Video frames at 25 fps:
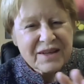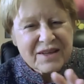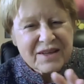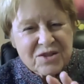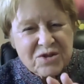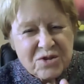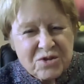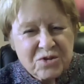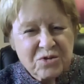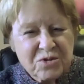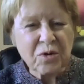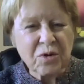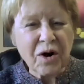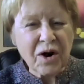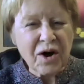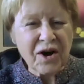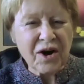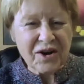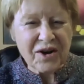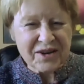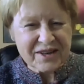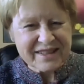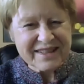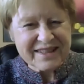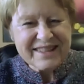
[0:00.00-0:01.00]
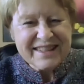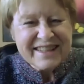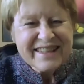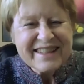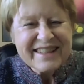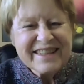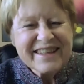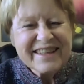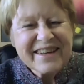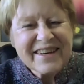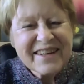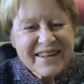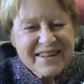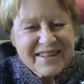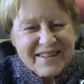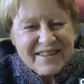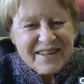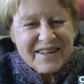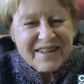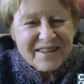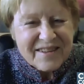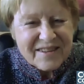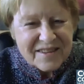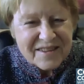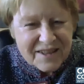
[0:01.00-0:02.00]
strong
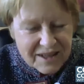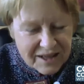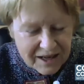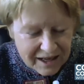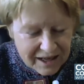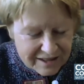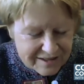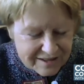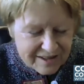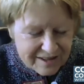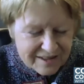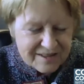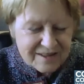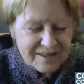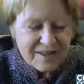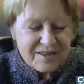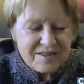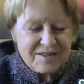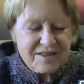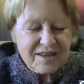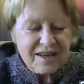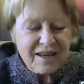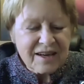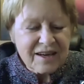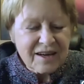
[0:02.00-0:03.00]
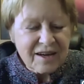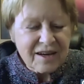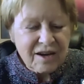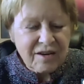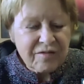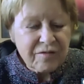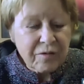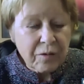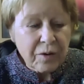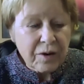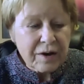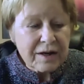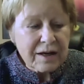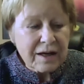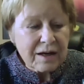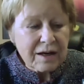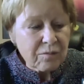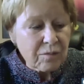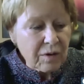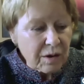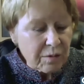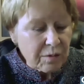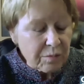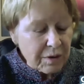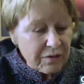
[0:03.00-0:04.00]
on connectedness and
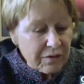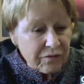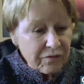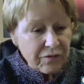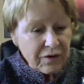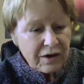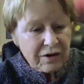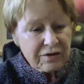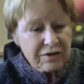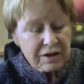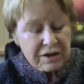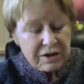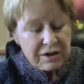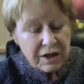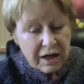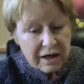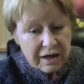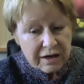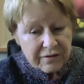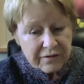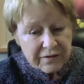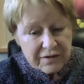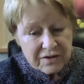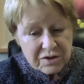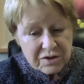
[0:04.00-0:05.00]
avoiding what we found a lot of,